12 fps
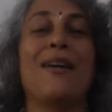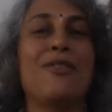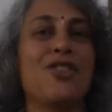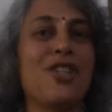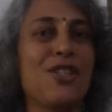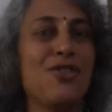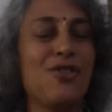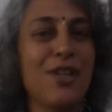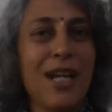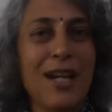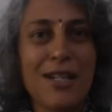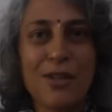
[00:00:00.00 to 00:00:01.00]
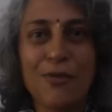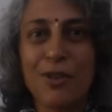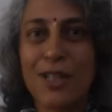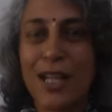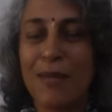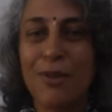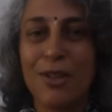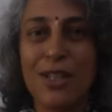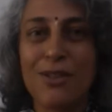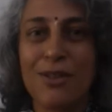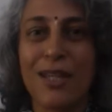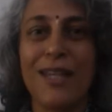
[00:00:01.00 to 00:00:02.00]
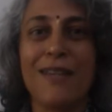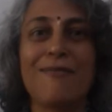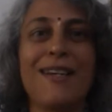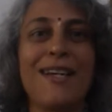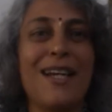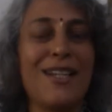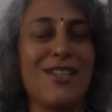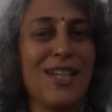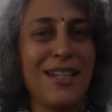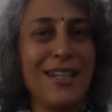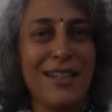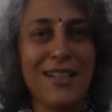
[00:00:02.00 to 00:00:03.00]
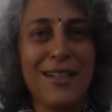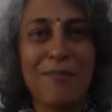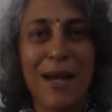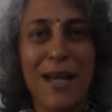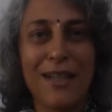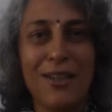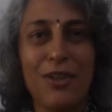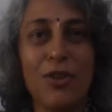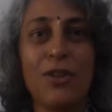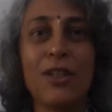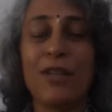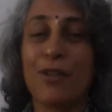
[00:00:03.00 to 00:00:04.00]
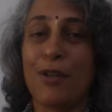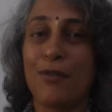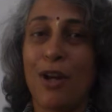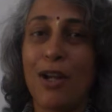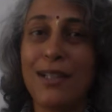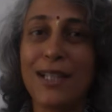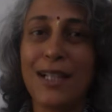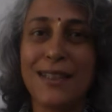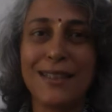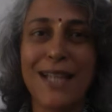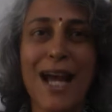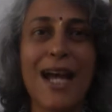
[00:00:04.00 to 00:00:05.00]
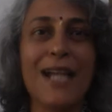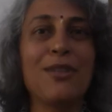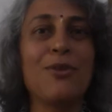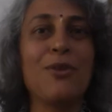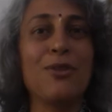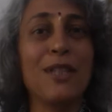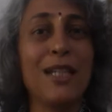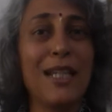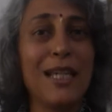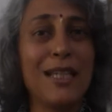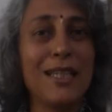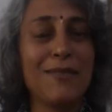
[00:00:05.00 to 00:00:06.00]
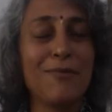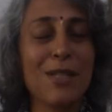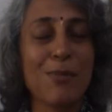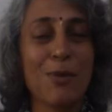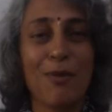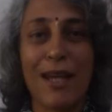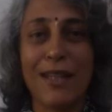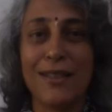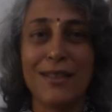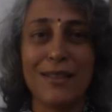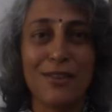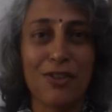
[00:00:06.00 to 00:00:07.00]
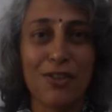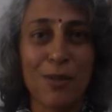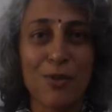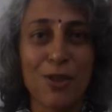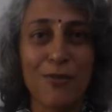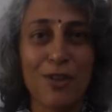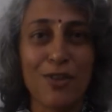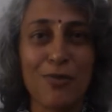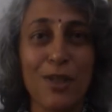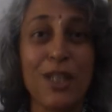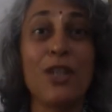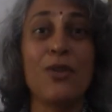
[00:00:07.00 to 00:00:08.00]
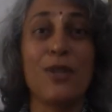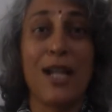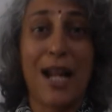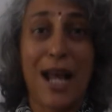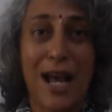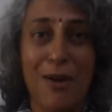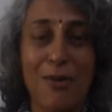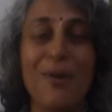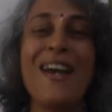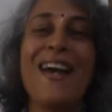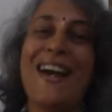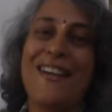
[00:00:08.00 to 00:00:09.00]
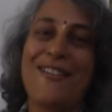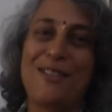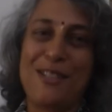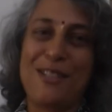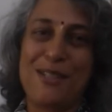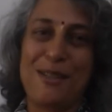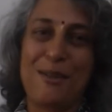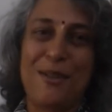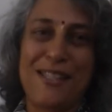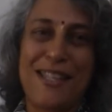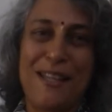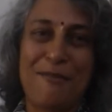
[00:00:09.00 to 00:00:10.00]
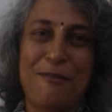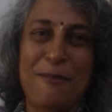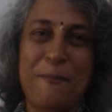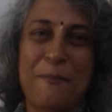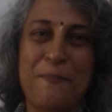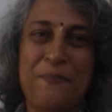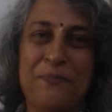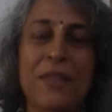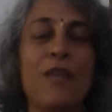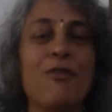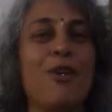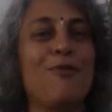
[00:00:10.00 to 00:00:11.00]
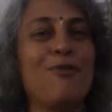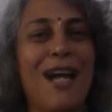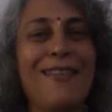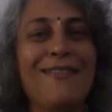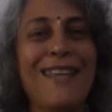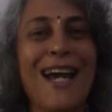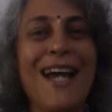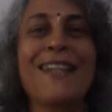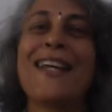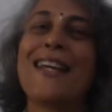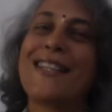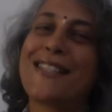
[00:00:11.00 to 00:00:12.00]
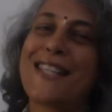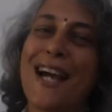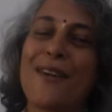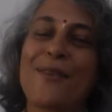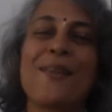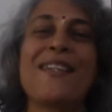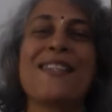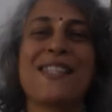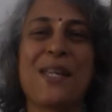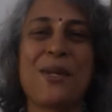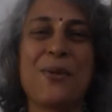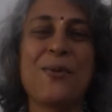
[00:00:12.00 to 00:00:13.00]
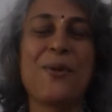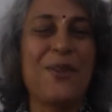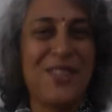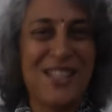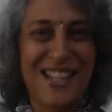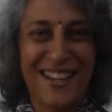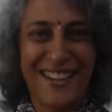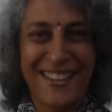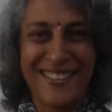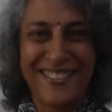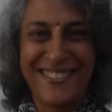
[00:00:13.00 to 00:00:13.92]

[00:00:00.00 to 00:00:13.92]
Just 3 hours of your time you need to give at Jayanagar in Bangalore. If you have not done that, go to the link that is provided in the description of this video now and register yourself. If you have done that, ciao, see you on Sunday.